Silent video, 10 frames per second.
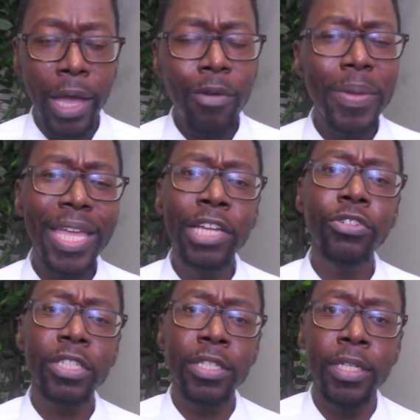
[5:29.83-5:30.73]
I'll be
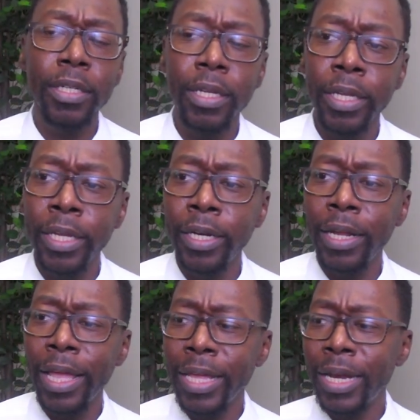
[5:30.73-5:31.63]
interested
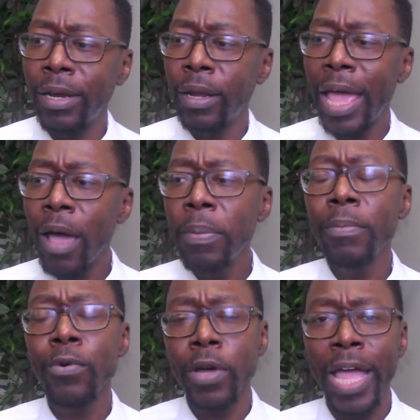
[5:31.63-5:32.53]
in how
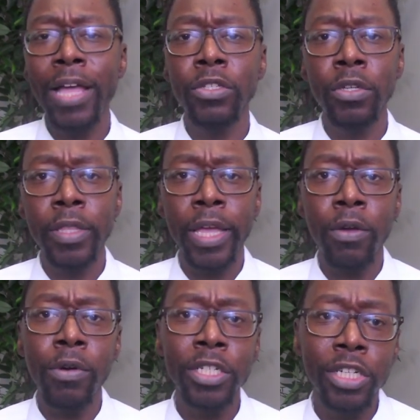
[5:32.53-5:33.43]
people will answer
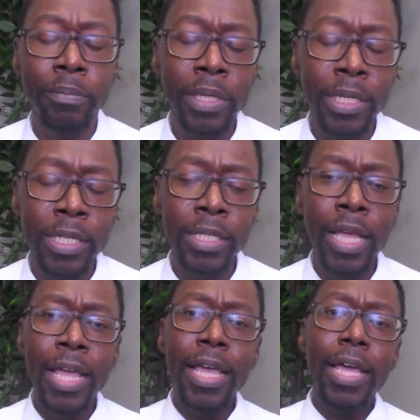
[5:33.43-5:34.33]
that question,
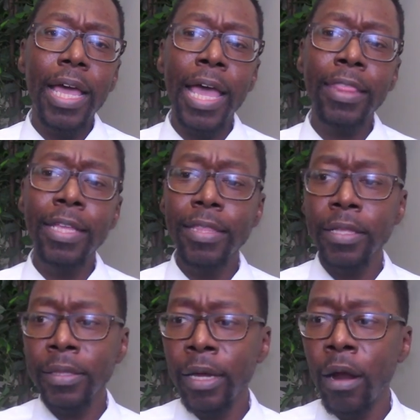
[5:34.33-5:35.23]
because I think
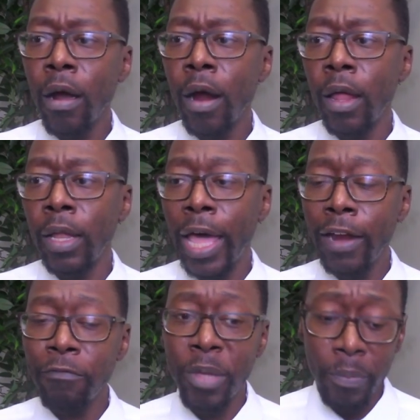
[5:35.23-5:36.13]
that there are a
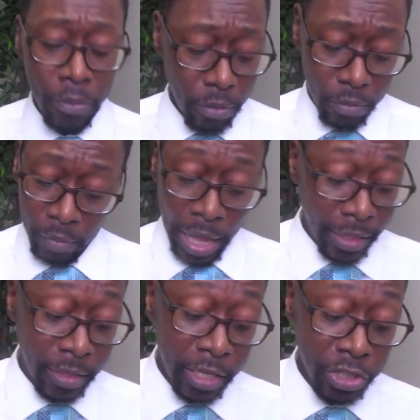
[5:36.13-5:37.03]
lot of people,
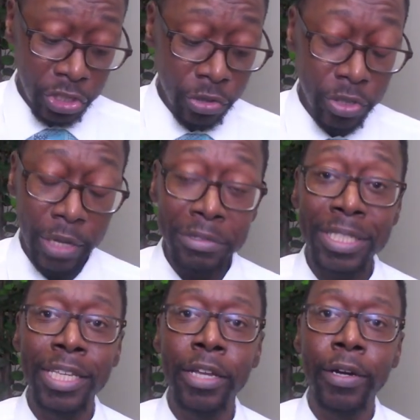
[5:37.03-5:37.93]
like these Jews that we
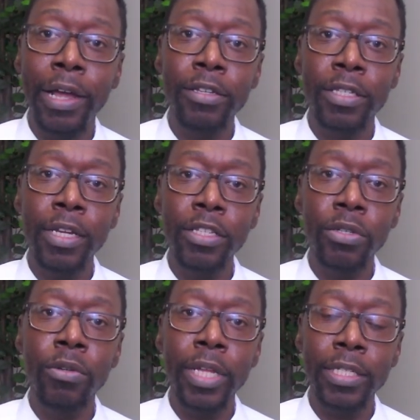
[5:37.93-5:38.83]
see here in our Sunday
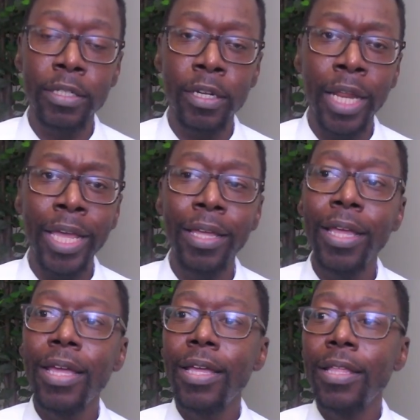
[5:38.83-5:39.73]
school lesson
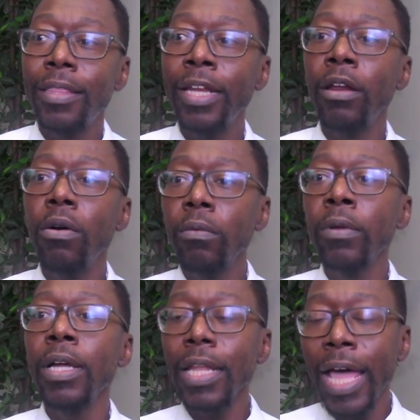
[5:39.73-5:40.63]
today, they don't
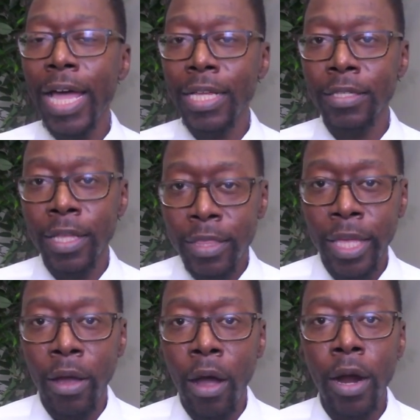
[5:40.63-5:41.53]
realize that
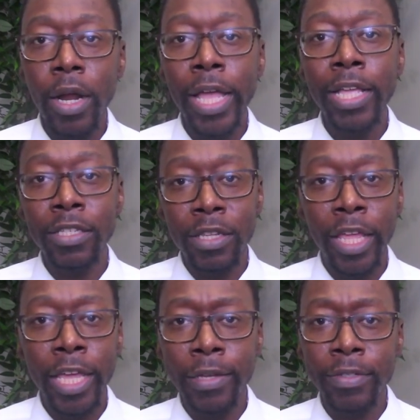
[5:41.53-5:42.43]
they are a
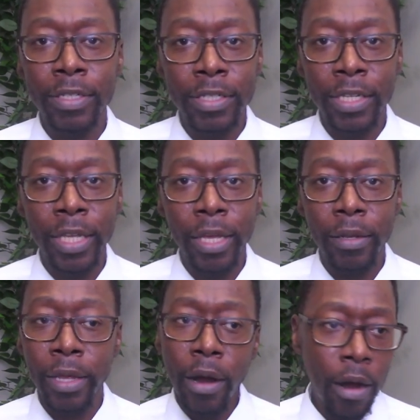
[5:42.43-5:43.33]
slave to
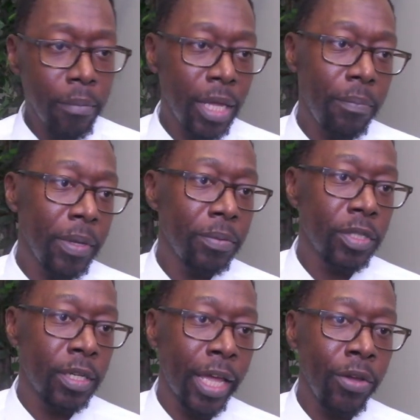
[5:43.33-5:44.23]
sin. There are many
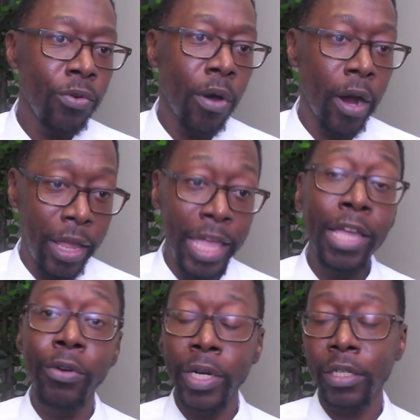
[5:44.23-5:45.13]
people today who are
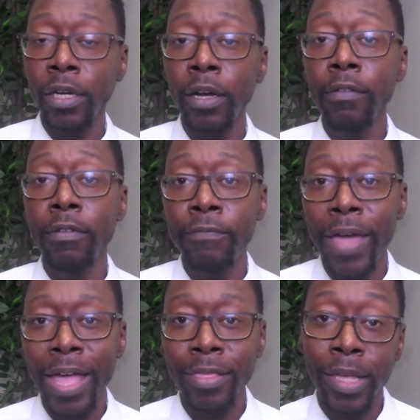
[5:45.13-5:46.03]
ignorant of the
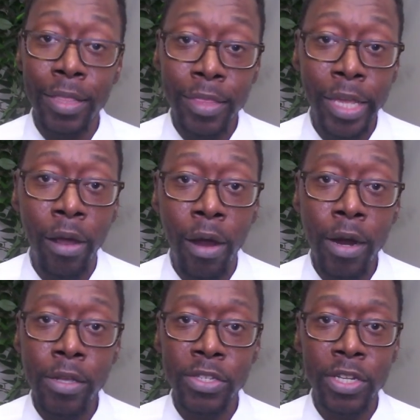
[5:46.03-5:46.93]
fact that they
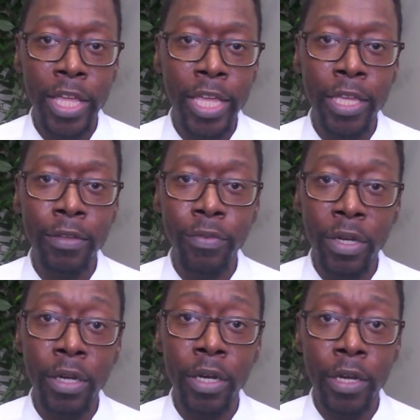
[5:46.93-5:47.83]
are a slave
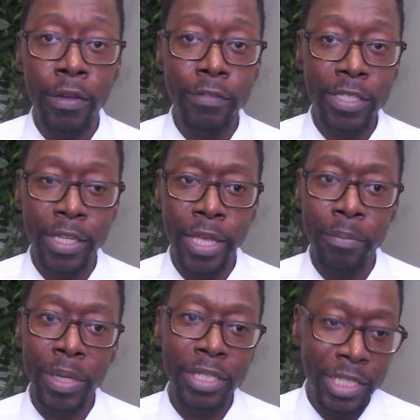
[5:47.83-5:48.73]
of
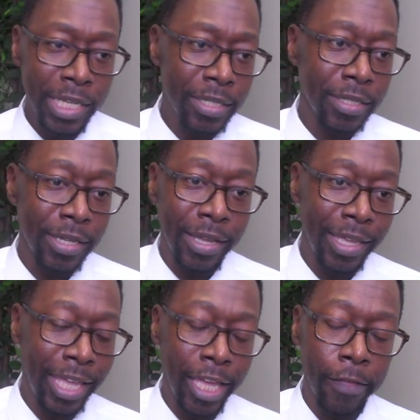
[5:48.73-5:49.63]
sin. But Jesus,
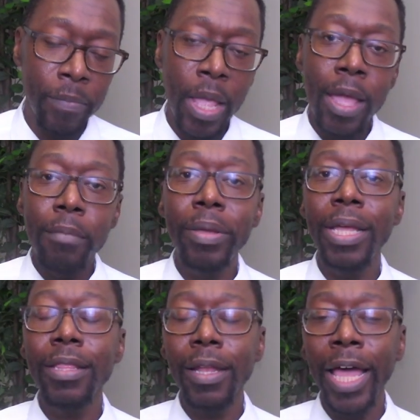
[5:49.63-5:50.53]
again,
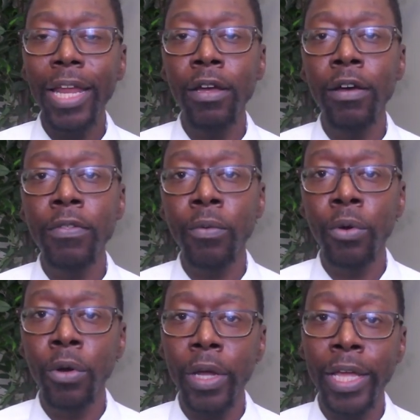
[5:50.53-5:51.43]
being the light of the
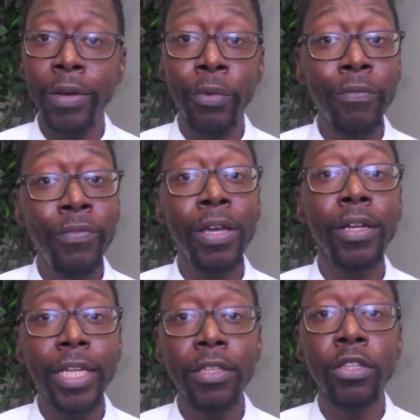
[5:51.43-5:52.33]
world and
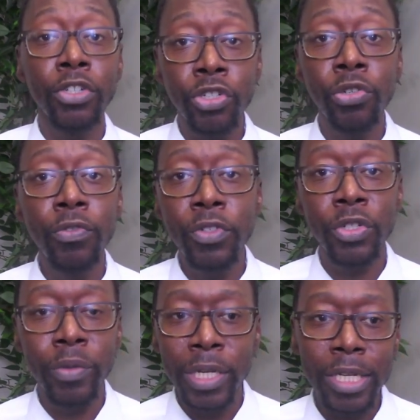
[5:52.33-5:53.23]
revealing the truth
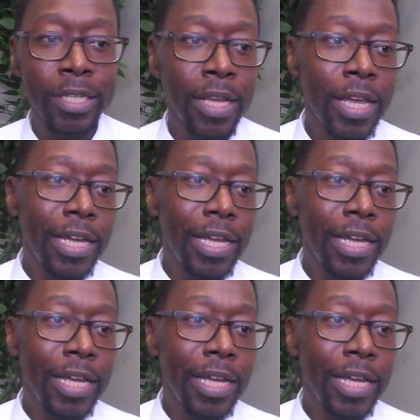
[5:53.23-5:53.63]
to us,